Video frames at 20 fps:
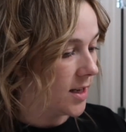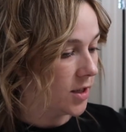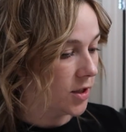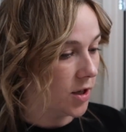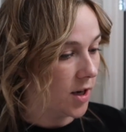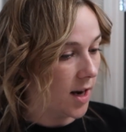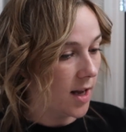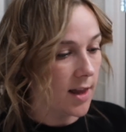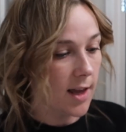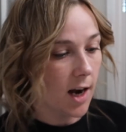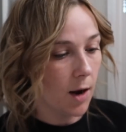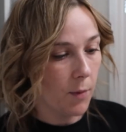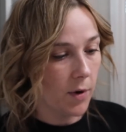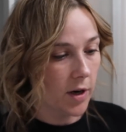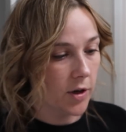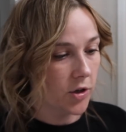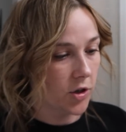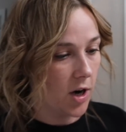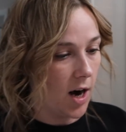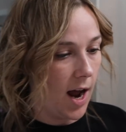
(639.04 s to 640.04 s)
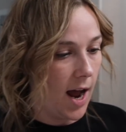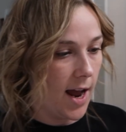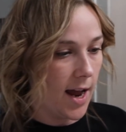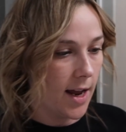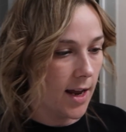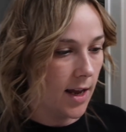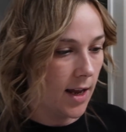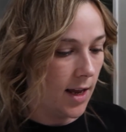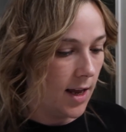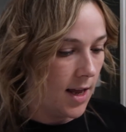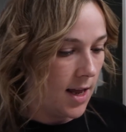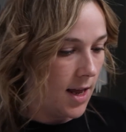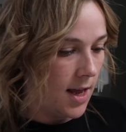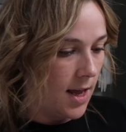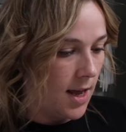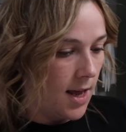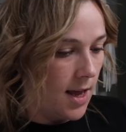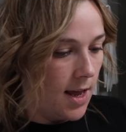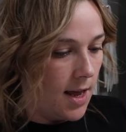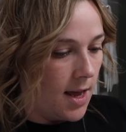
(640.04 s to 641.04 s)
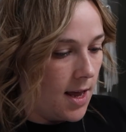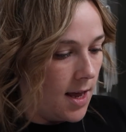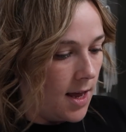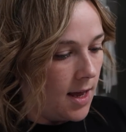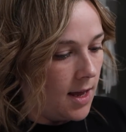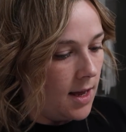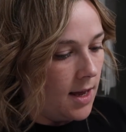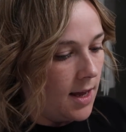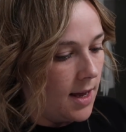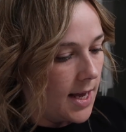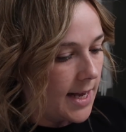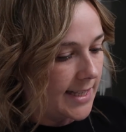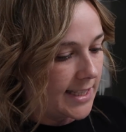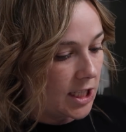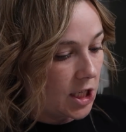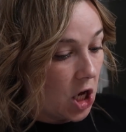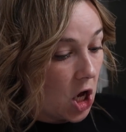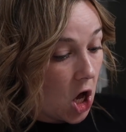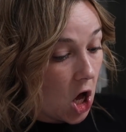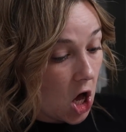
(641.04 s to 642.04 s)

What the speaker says: yesterday that I want to try. It's